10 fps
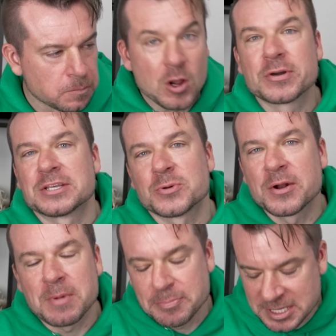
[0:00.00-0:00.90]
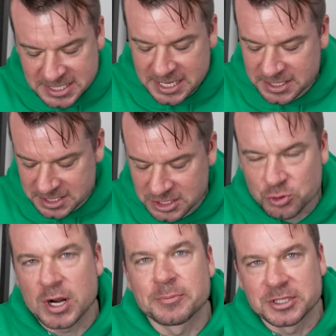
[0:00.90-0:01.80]
Okay, so I'm not saying this is
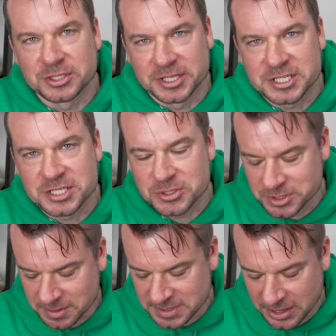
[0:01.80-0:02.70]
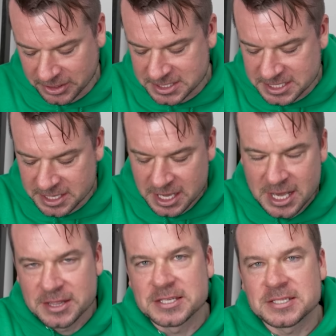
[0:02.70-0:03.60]
incredibly delicious or some delicacy.
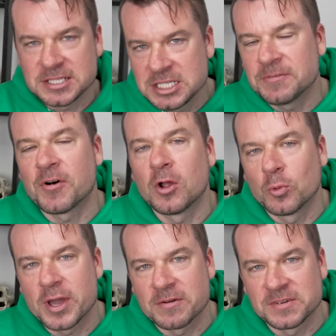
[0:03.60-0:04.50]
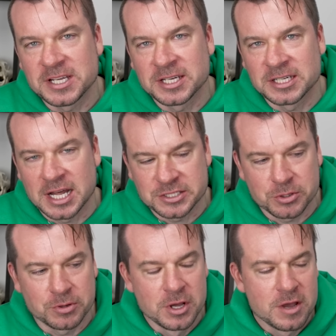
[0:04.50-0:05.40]
This default way of eating
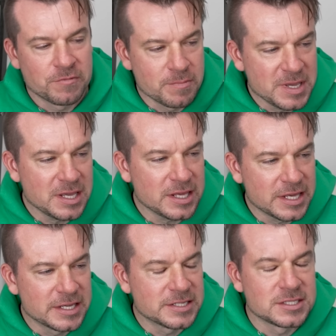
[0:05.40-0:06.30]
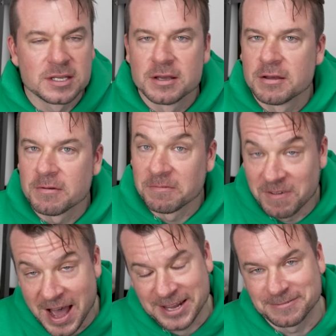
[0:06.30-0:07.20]
natto, for me, is
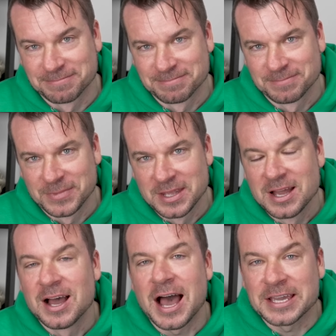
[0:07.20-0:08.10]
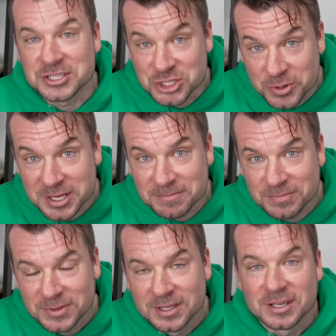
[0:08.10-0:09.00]
fine. I can do it,
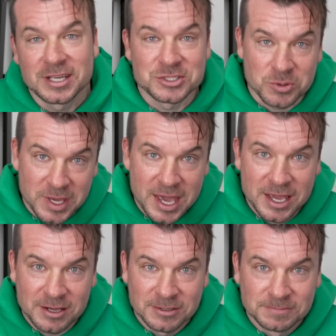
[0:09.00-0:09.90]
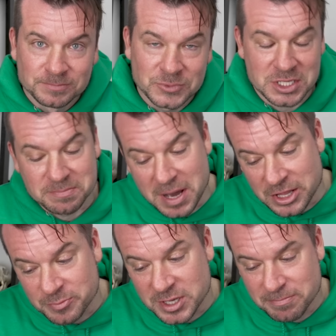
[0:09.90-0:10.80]
it's okay. Doesn't
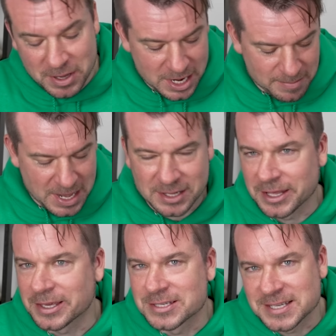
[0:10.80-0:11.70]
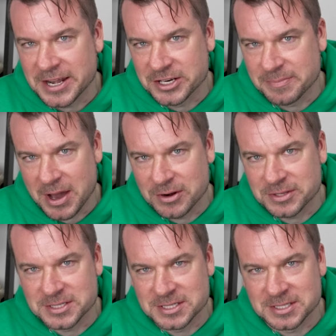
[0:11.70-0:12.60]
bother me, but I'm not like excited about it.
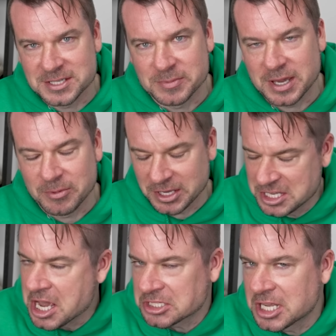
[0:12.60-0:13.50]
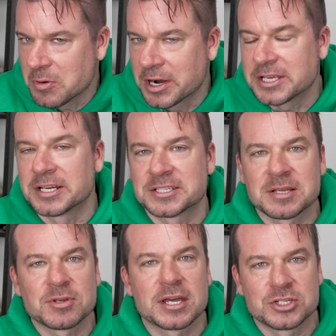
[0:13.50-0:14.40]
This isn't something I'm like, yes, I want to eat it. It's
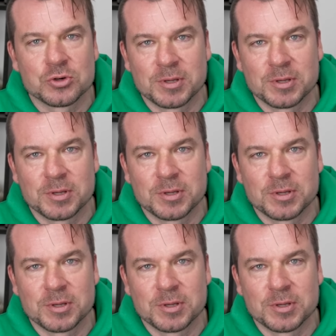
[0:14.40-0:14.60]
something I do